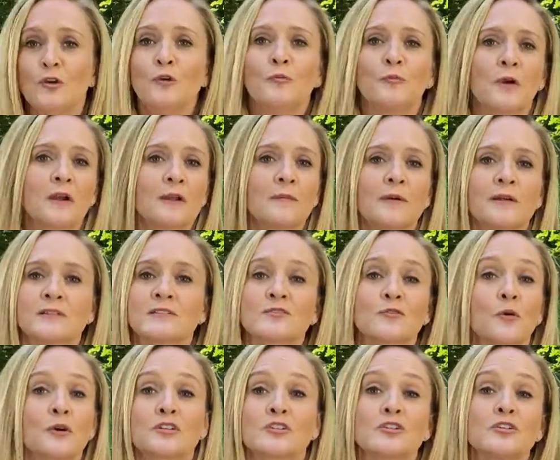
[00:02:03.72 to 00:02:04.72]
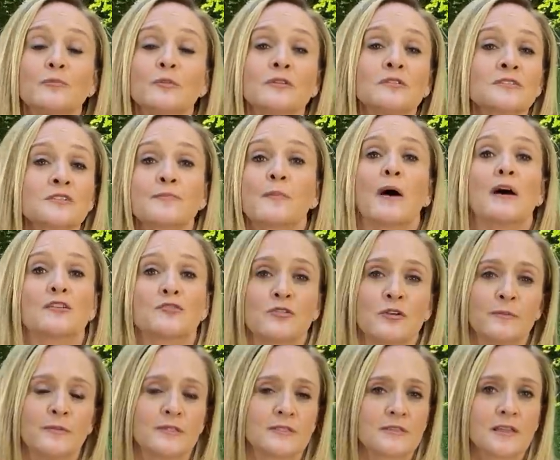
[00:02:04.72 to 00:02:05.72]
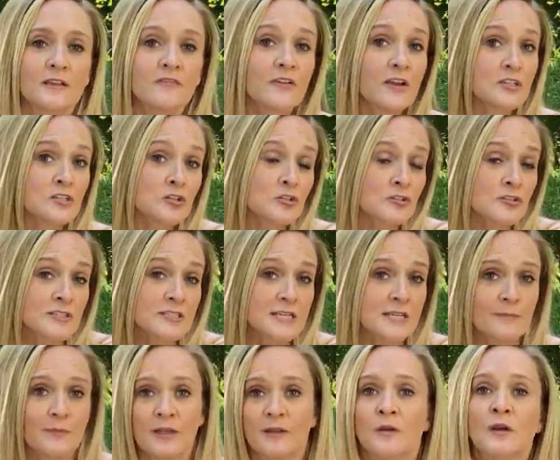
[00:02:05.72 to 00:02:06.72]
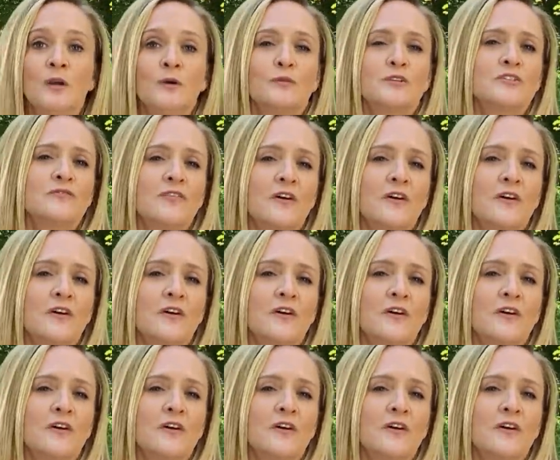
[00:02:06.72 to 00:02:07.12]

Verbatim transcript: Goop recommends questionable spa treatments like vaginal steaming, which